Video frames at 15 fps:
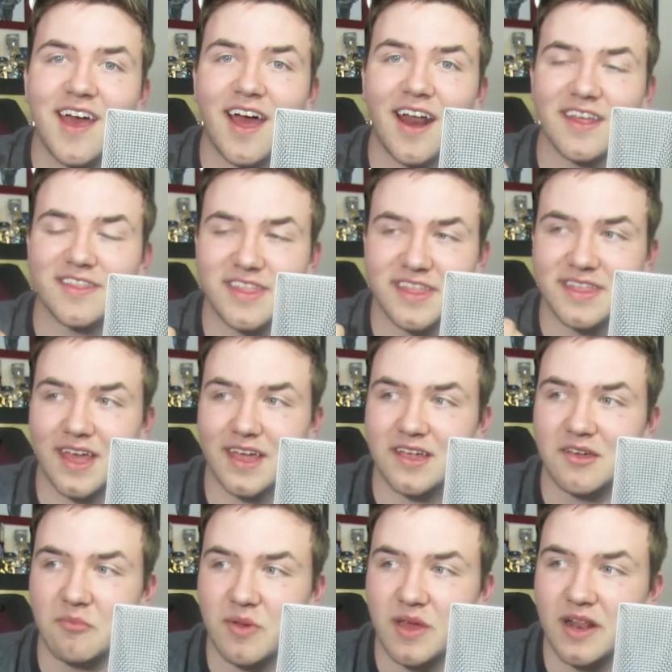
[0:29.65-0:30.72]
And I think that
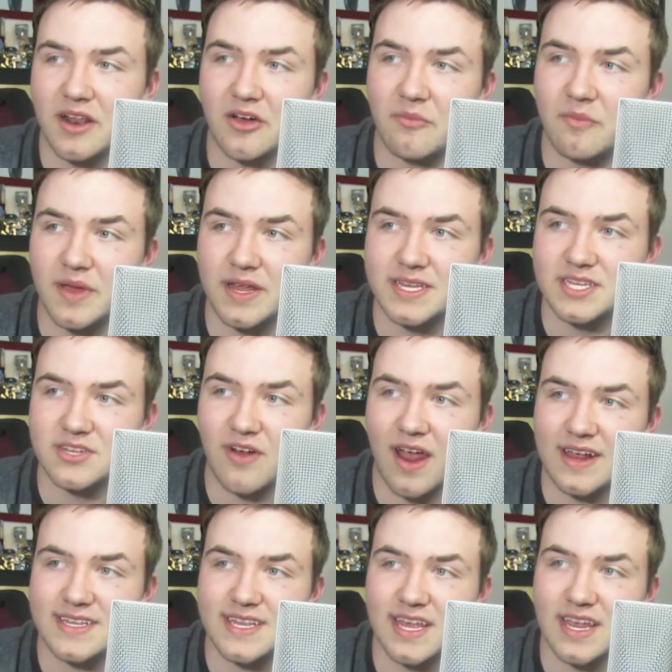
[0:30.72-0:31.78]
can be a little bit
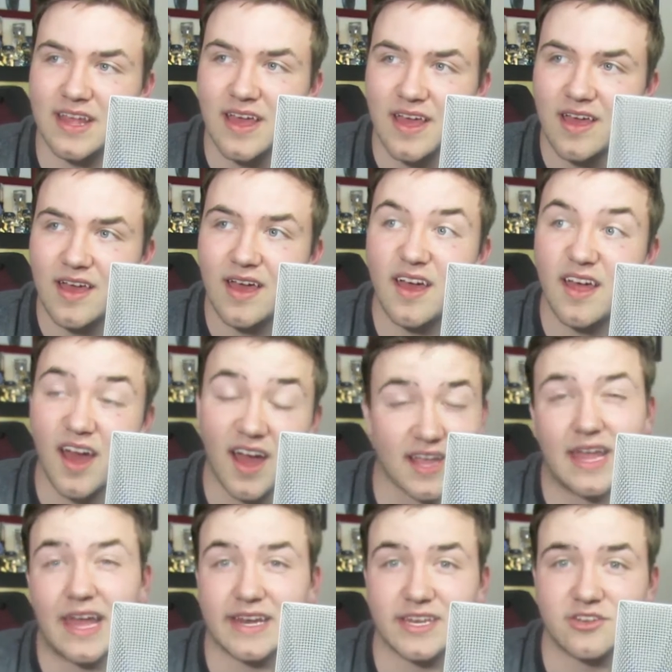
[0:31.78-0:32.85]
distracting. And I
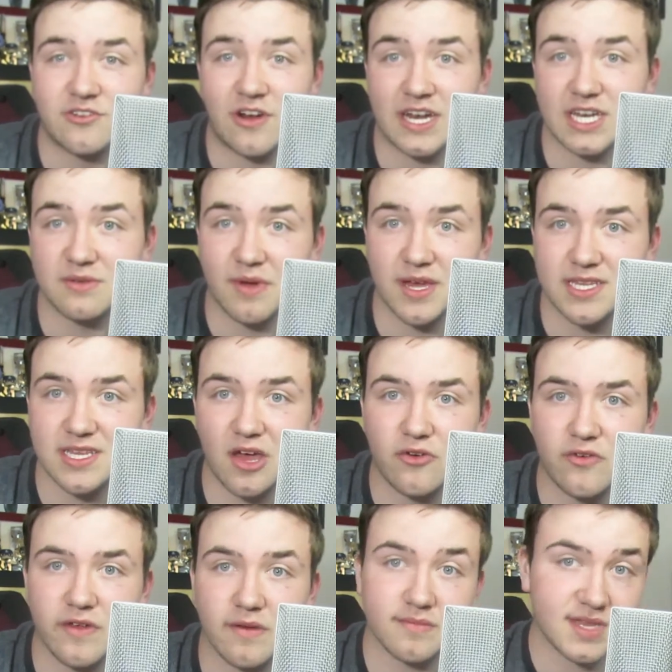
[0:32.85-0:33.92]
get distracted
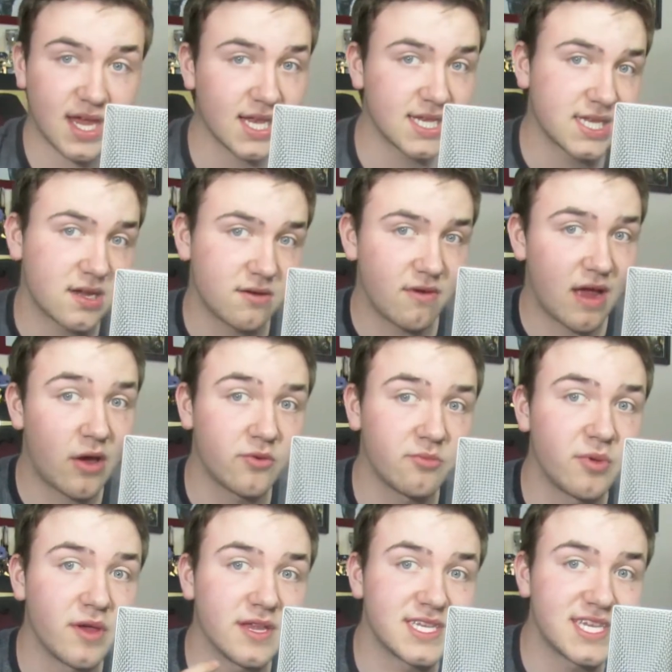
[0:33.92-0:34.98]
myself if I'm dancing around.
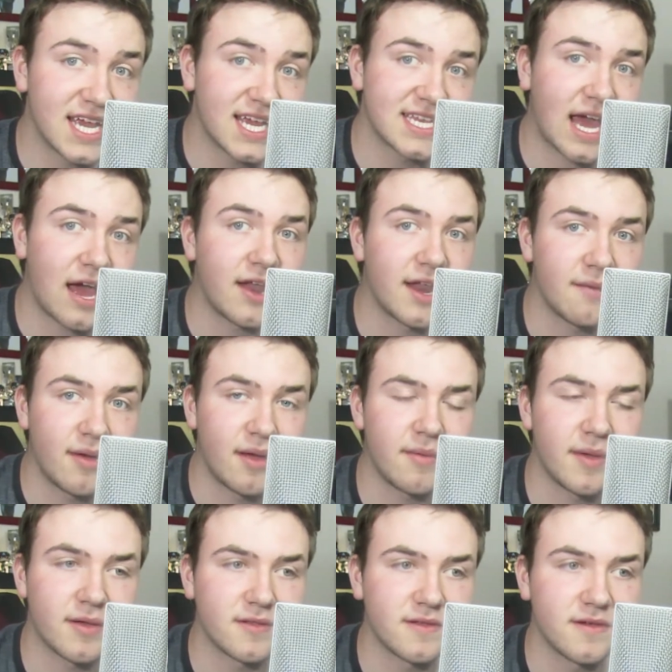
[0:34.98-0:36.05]
But sitting down, I might
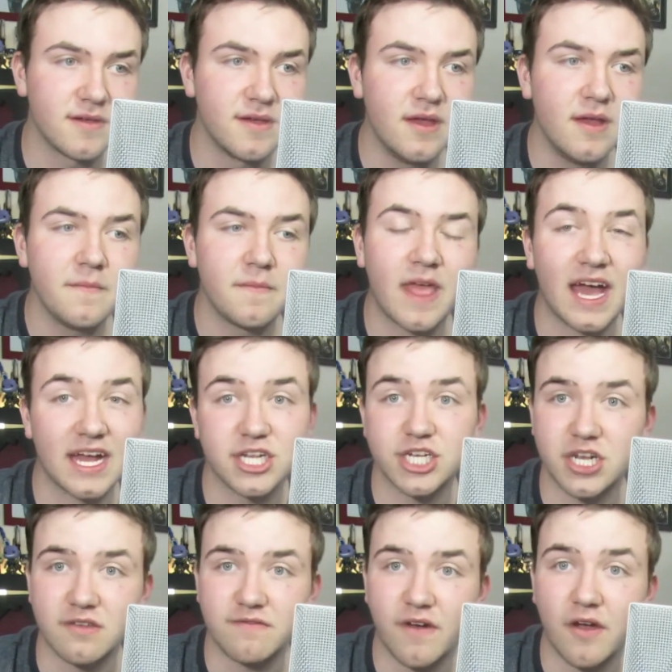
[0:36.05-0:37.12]
be able to
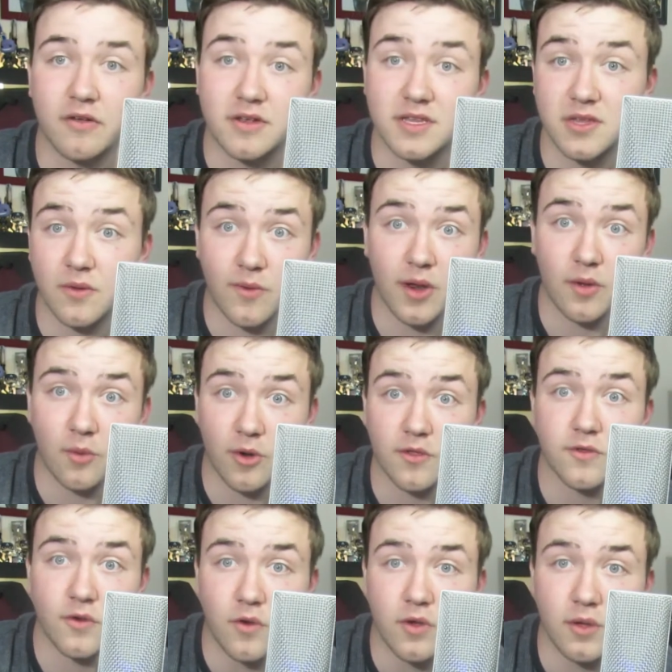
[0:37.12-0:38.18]
actually focus on what I want to
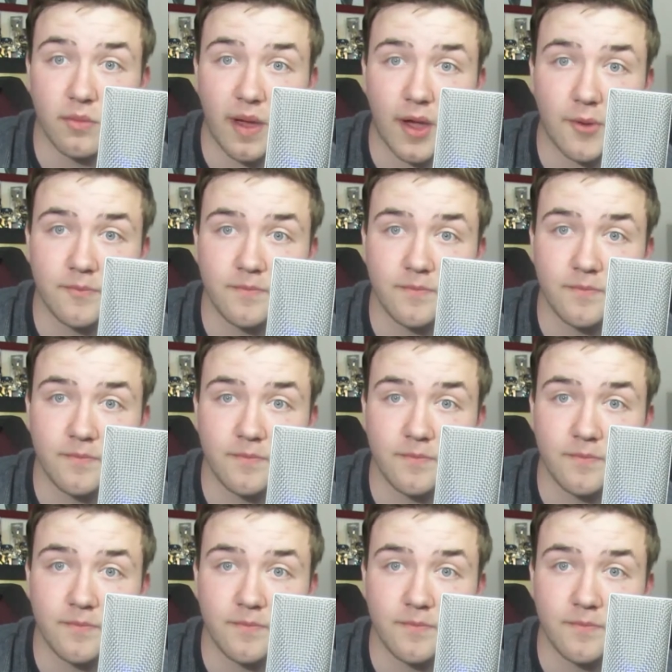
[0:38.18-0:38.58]
talk about.